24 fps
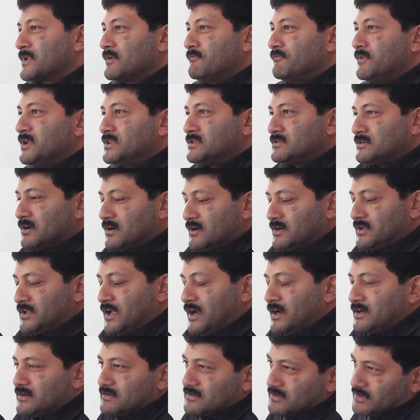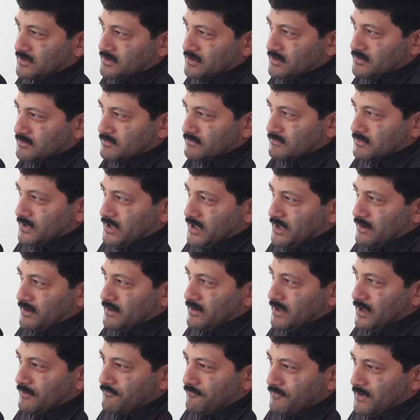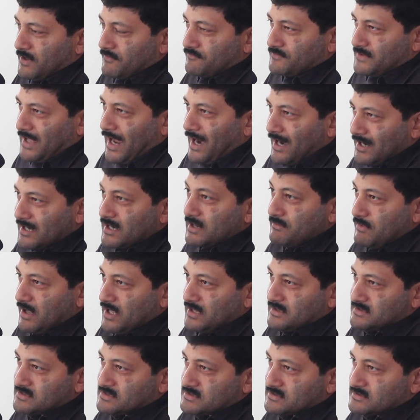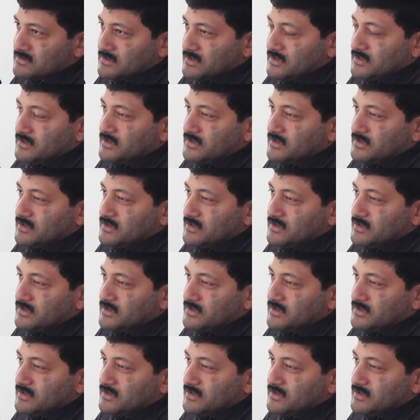we thought that, if that remains,